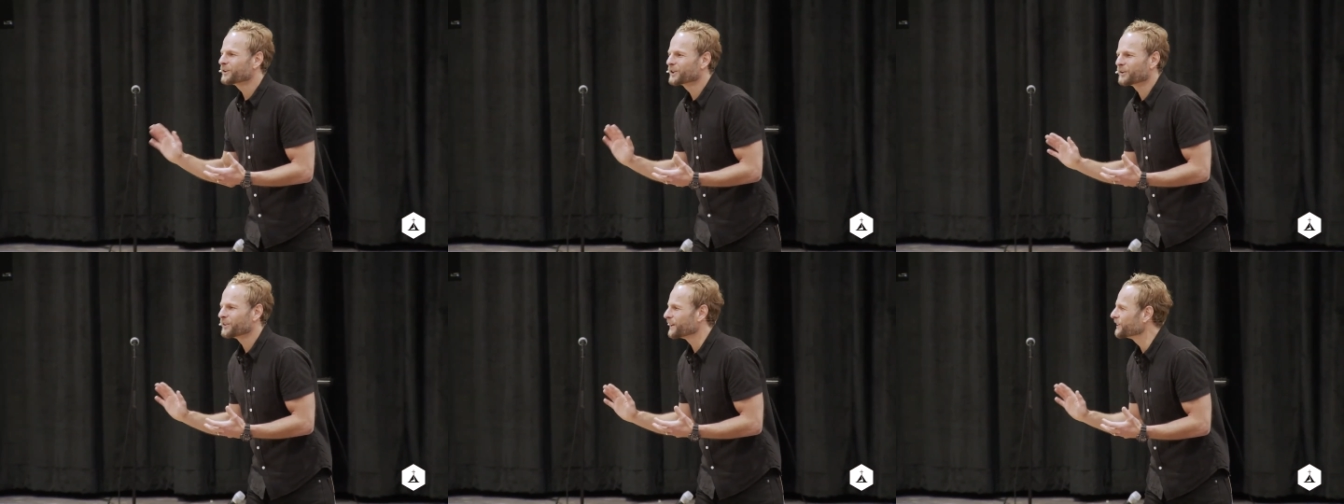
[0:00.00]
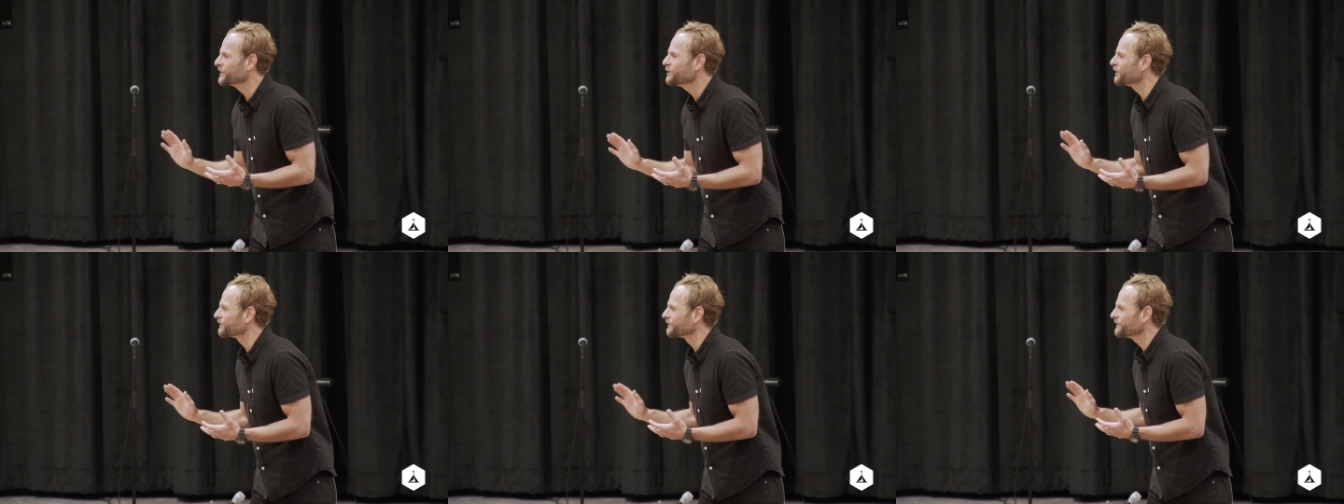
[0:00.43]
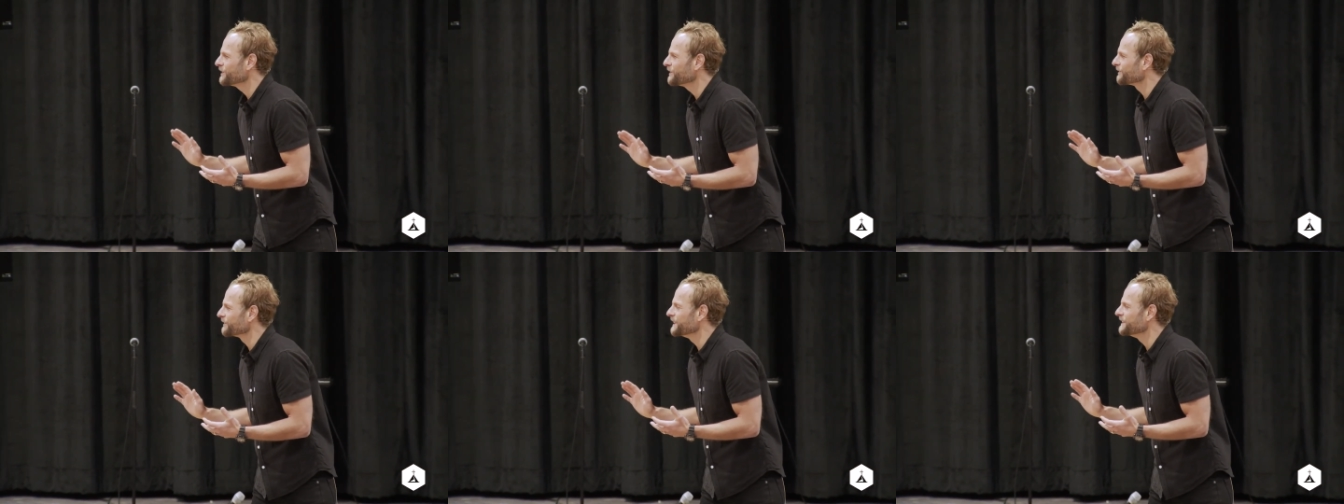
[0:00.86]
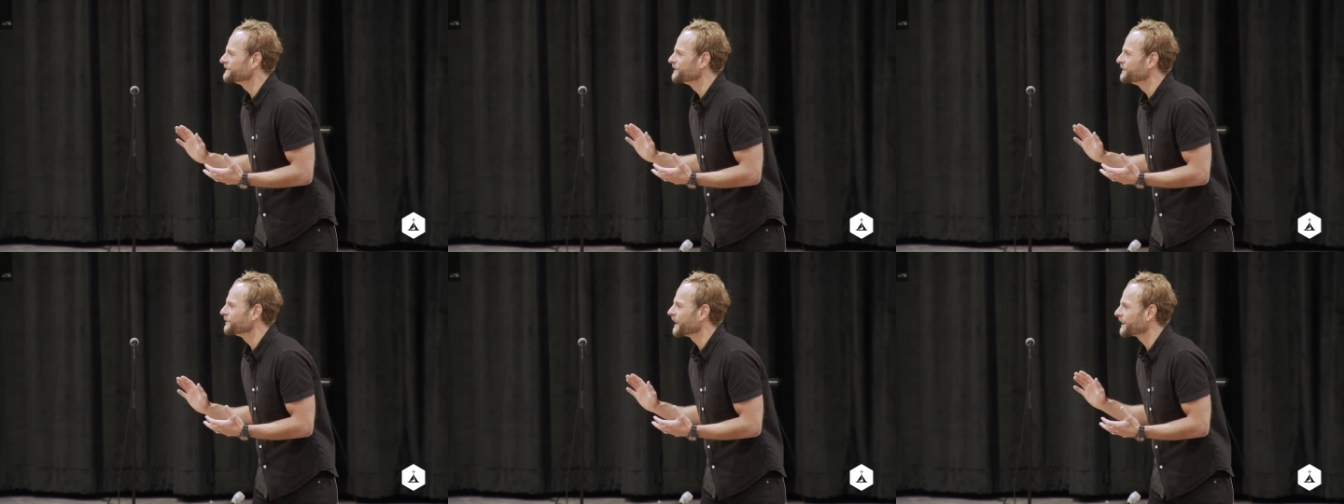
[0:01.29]
go there. You don't, you don't need to
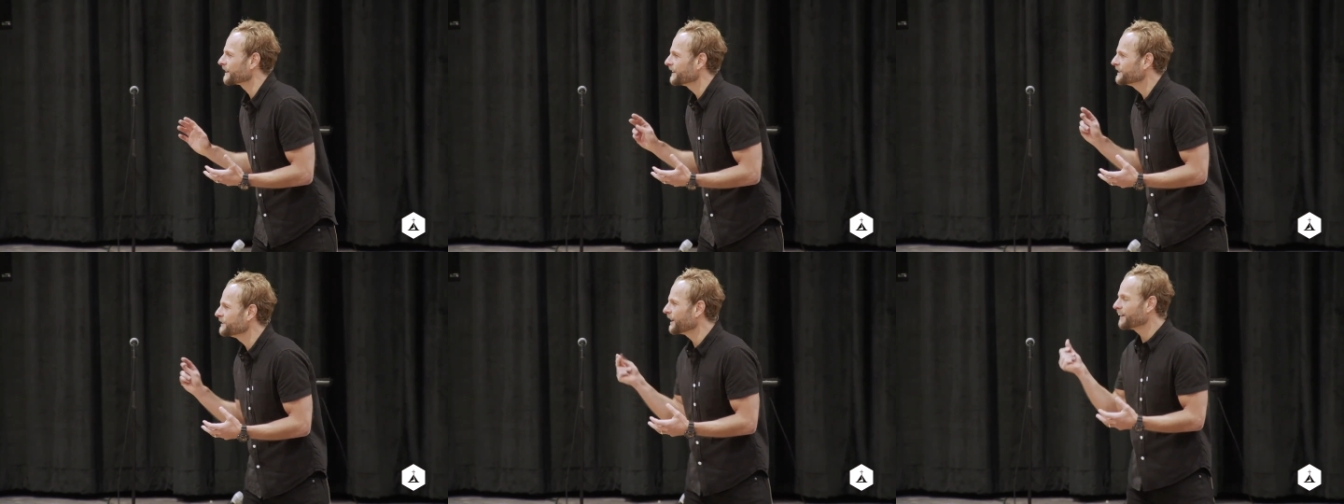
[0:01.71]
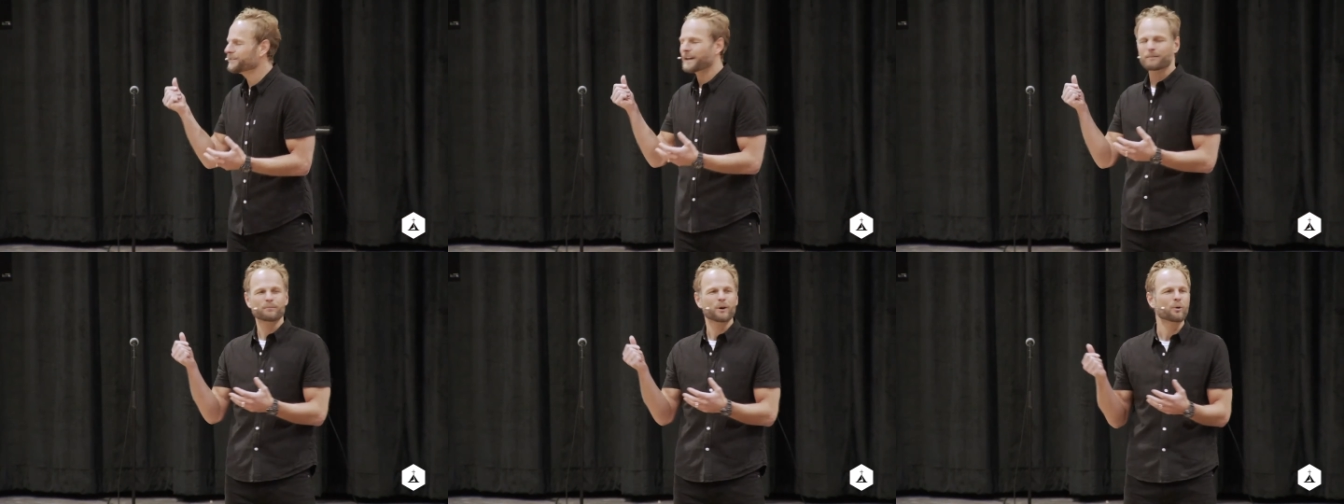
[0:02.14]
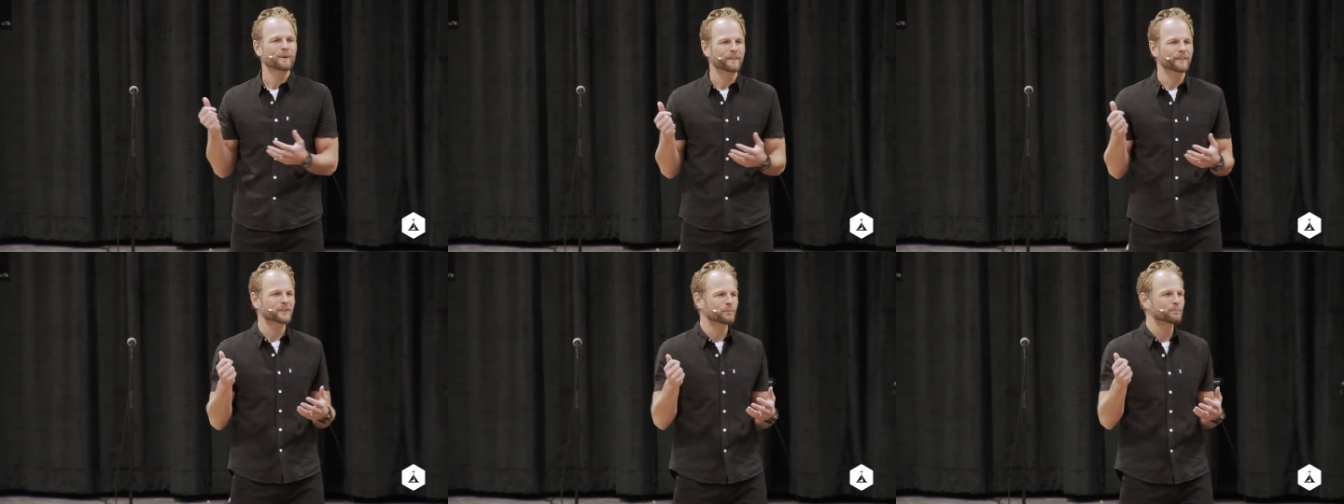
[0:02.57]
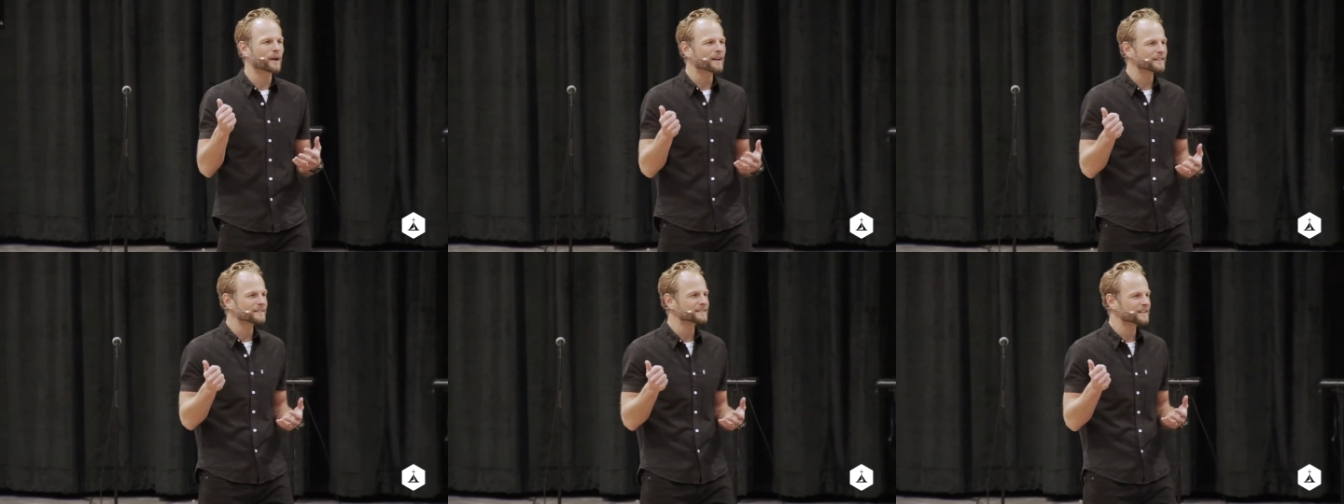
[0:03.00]
do that. And you have that moment, like the
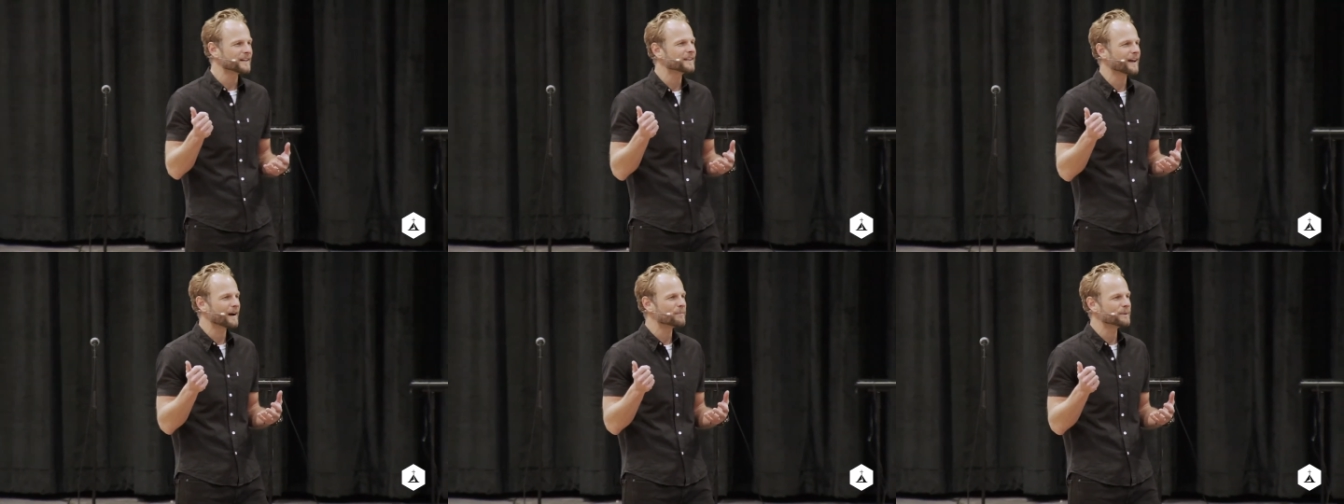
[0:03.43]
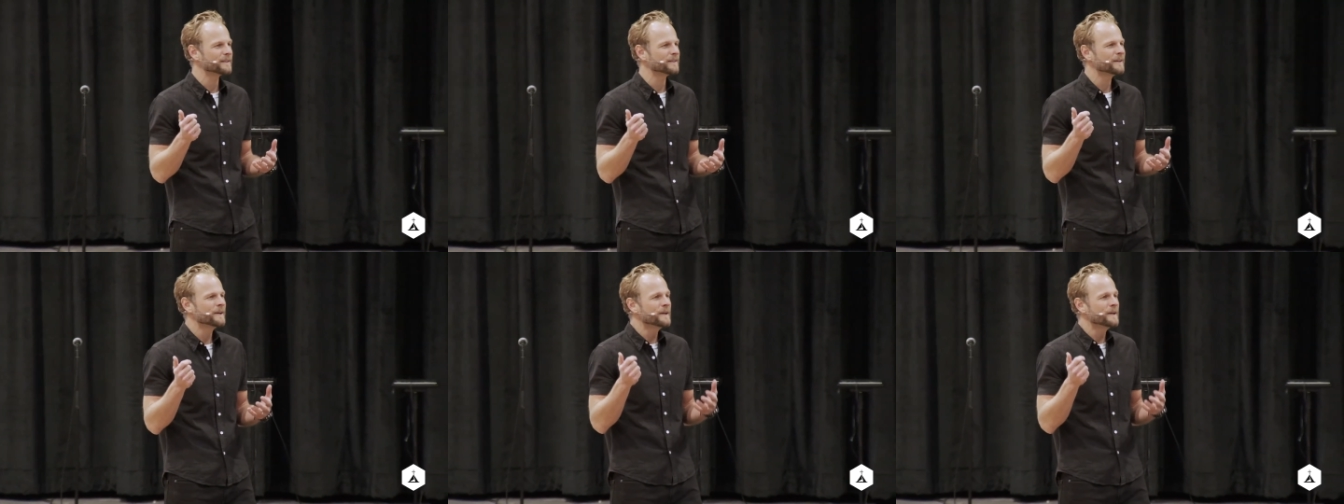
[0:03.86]
prodigal son happened,